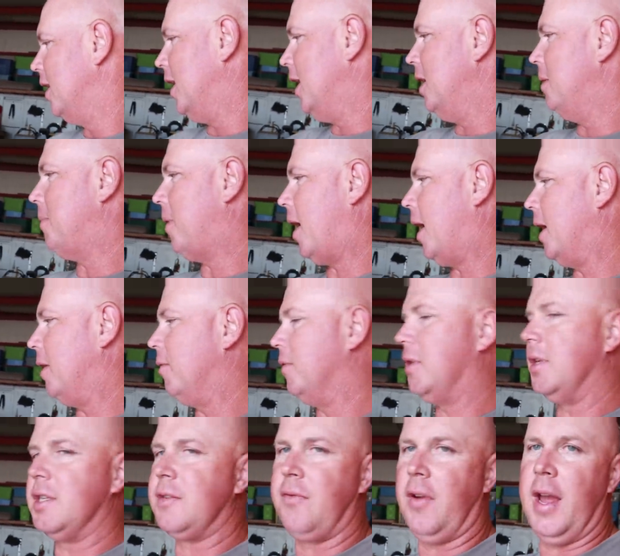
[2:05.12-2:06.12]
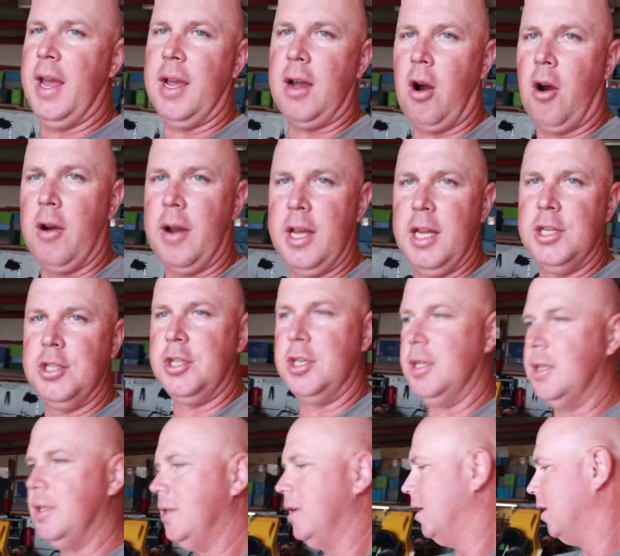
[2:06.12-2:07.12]
anybody with this Vanguard
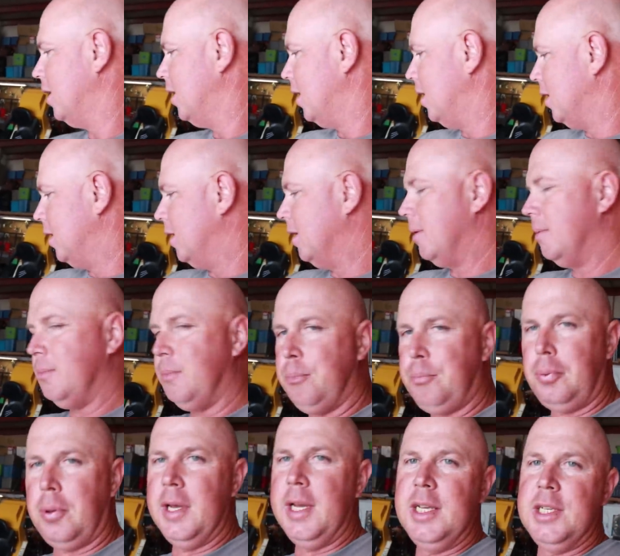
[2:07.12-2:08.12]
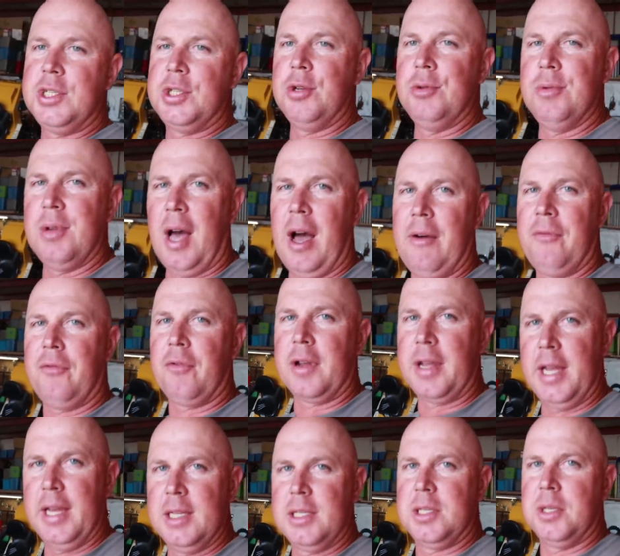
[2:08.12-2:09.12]
engine, please do not
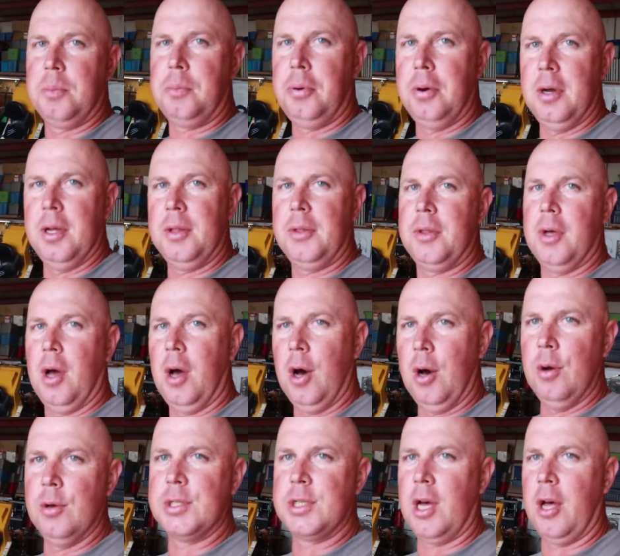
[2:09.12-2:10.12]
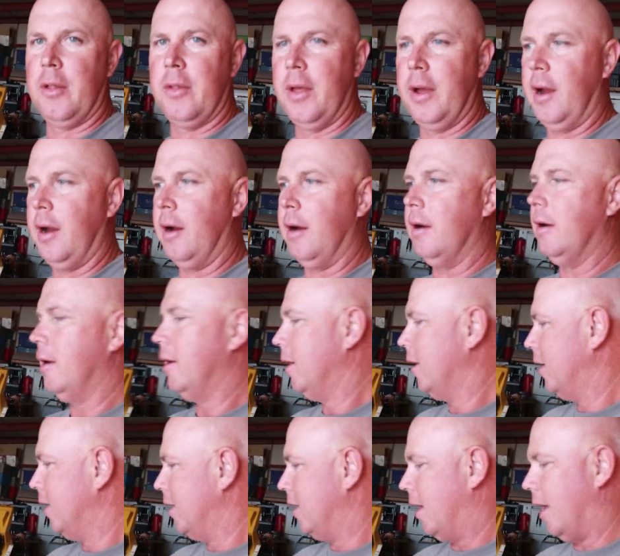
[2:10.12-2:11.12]
forget to put the hose on there.
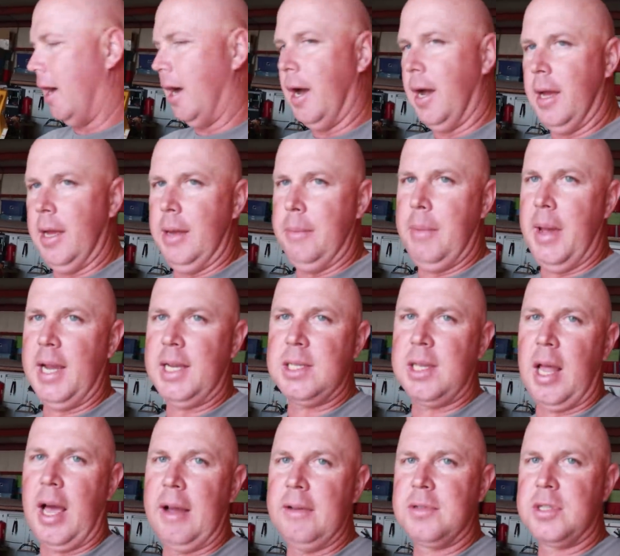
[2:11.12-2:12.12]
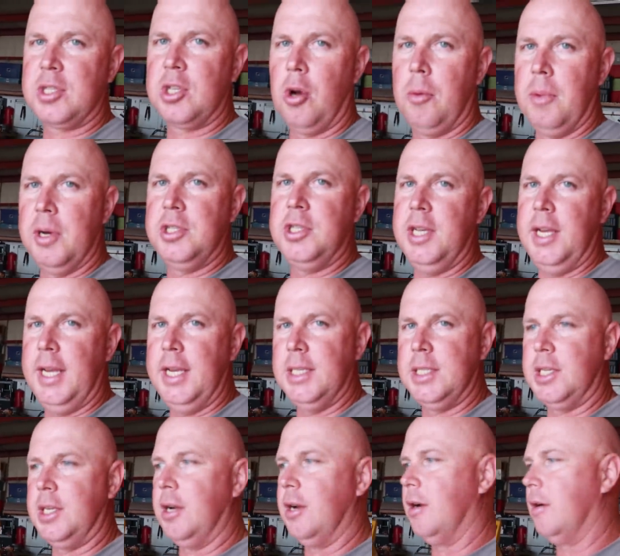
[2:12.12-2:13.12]
It makes life so much
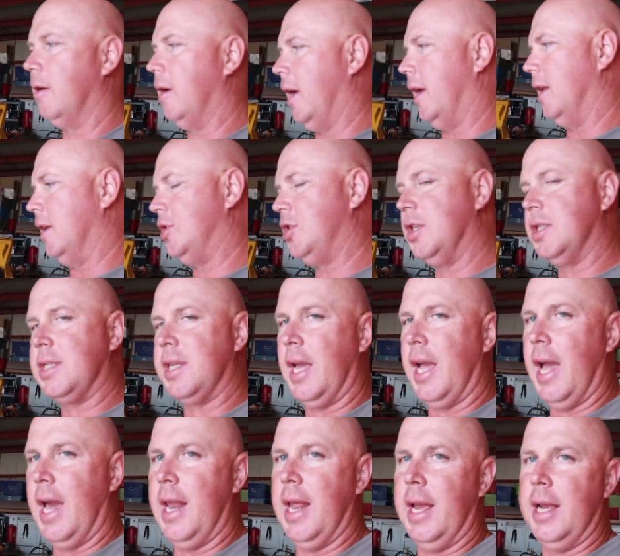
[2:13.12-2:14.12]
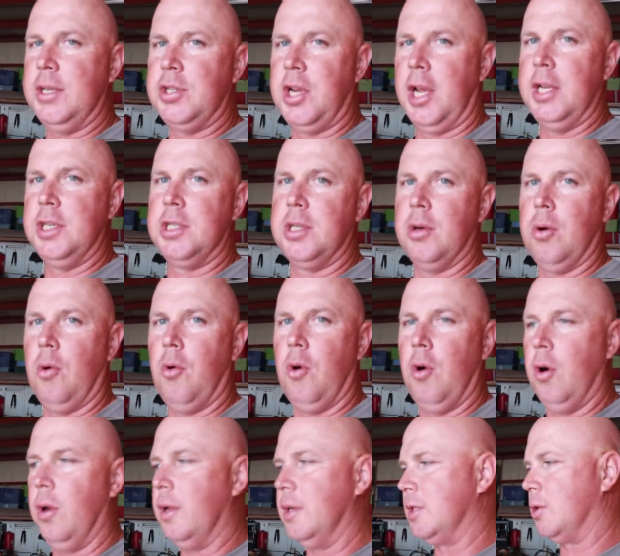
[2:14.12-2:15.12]
easier, and it's just a headache changing the
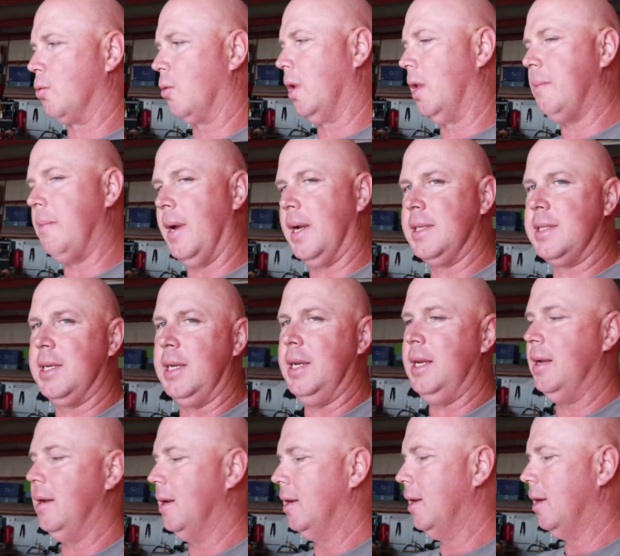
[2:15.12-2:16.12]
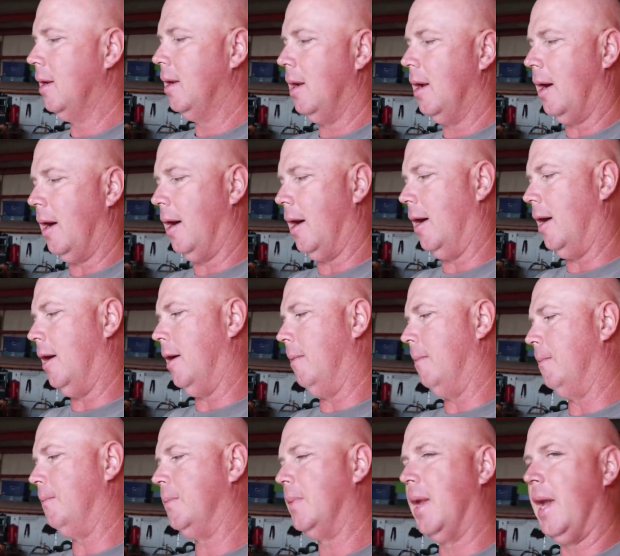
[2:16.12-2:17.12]
oil. It's really messy.
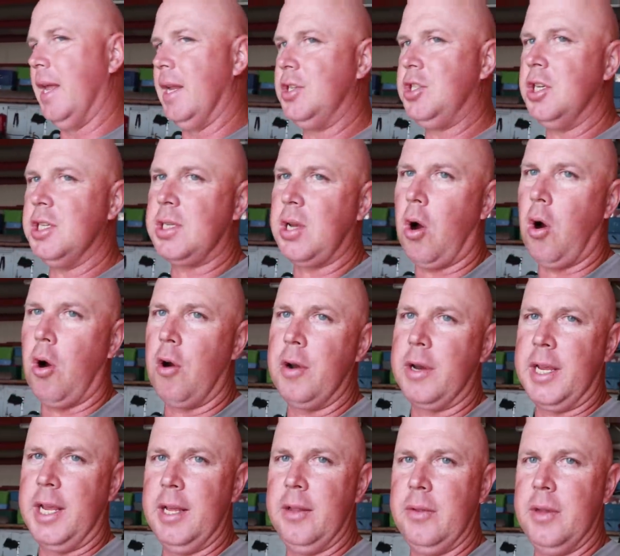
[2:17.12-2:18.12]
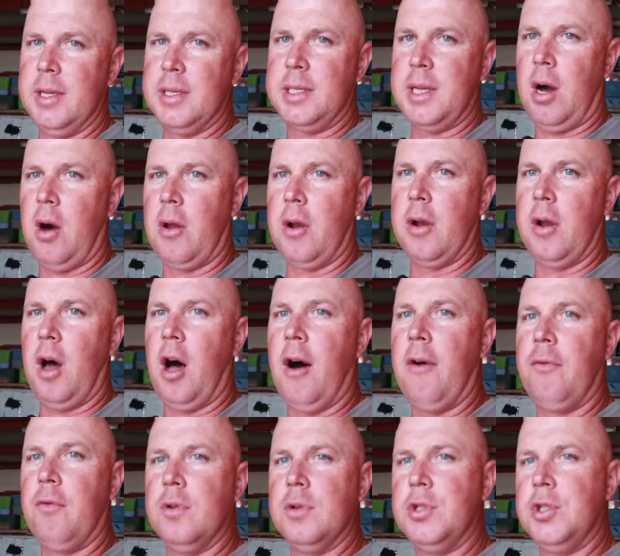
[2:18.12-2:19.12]
And it's just hard to get this on and
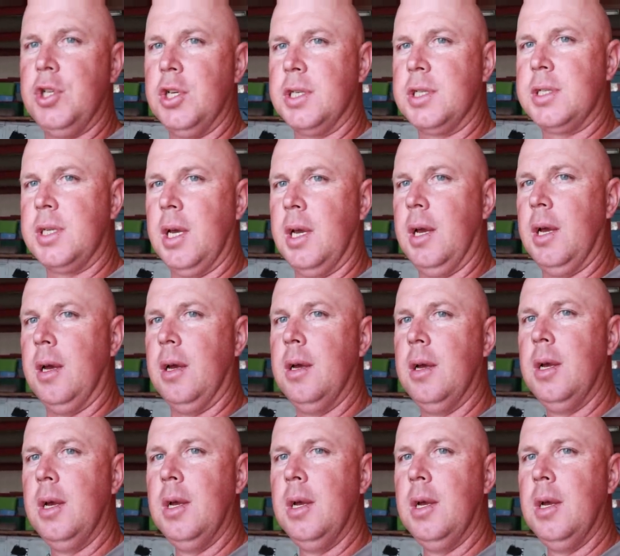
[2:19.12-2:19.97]
off with just a,